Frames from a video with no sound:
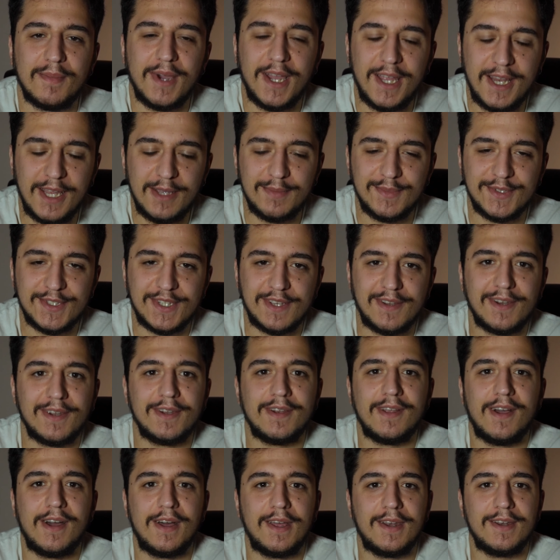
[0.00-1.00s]
My name is
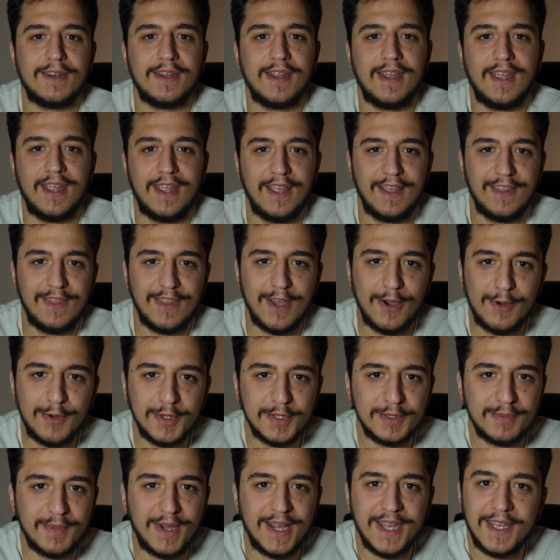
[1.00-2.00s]
Kanal, and that
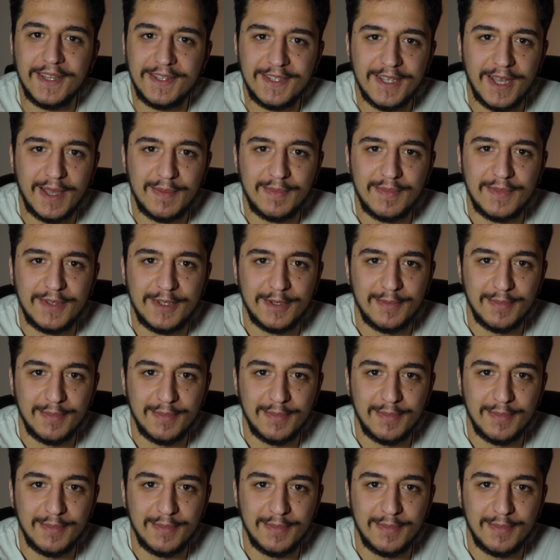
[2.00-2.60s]
was my attempt